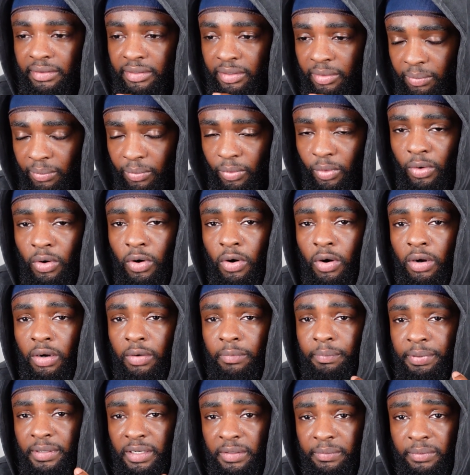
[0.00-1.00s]
the
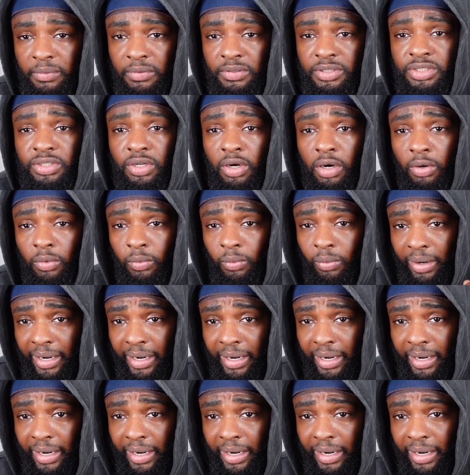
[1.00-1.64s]
more people start